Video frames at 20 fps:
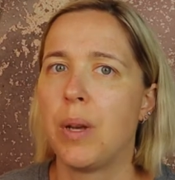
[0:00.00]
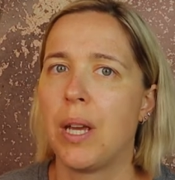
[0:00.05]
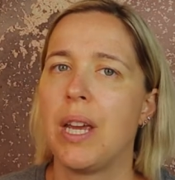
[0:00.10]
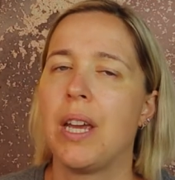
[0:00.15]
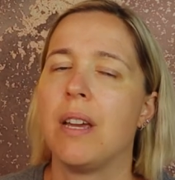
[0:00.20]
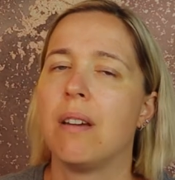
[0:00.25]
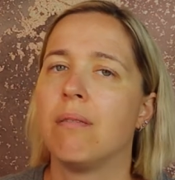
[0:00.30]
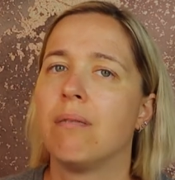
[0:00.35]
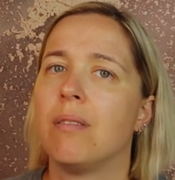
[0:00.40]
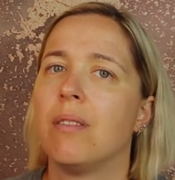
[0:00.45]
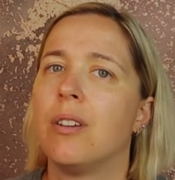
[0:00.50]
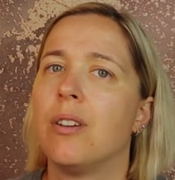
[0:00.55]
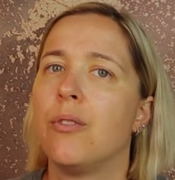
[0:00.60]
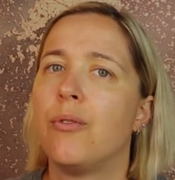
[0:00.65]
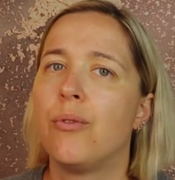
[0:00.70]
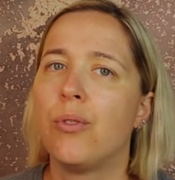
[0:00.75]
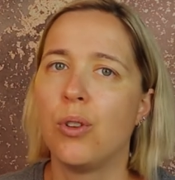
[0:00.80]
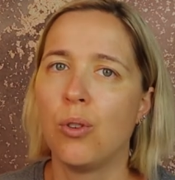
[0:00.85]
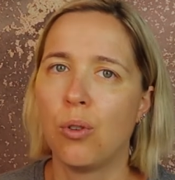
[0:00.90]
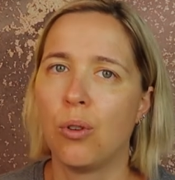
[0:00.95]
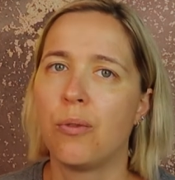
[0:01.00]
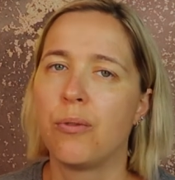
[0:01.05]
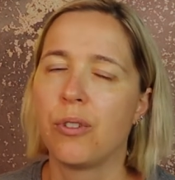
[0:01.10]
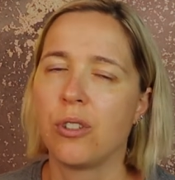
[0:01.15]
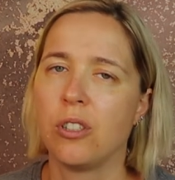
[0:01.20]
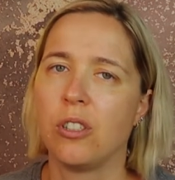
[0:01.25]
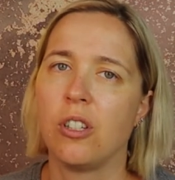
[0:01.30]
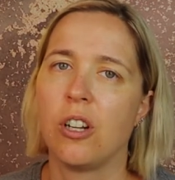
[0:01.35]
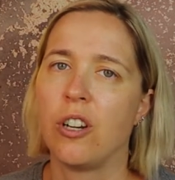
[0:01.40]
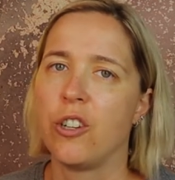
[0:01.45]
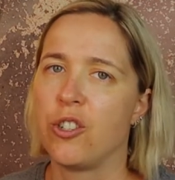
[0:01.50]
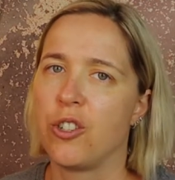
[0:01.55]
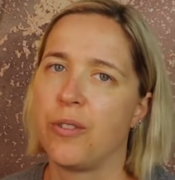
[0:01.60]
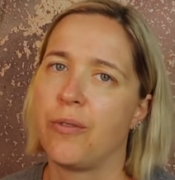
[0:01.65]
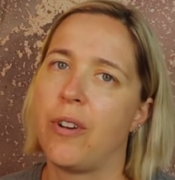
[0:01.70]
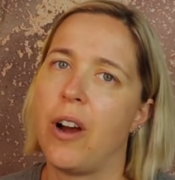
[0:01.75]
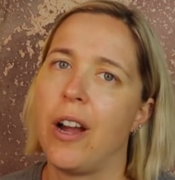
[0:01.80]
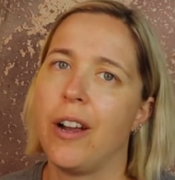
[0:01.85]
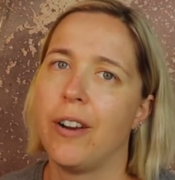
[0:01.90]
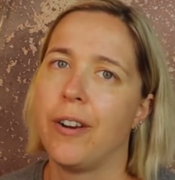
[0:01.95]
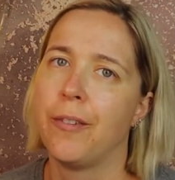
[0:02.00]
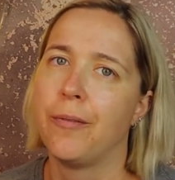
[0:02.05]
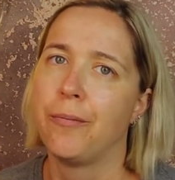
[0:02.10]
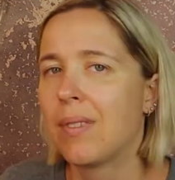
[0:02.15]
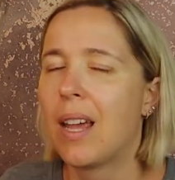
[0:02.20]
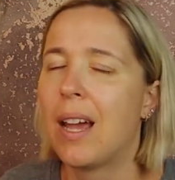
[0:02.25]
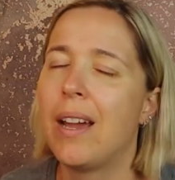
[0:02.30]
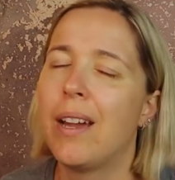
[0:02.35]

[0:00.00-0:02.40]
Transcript: be fuel for the larger fire.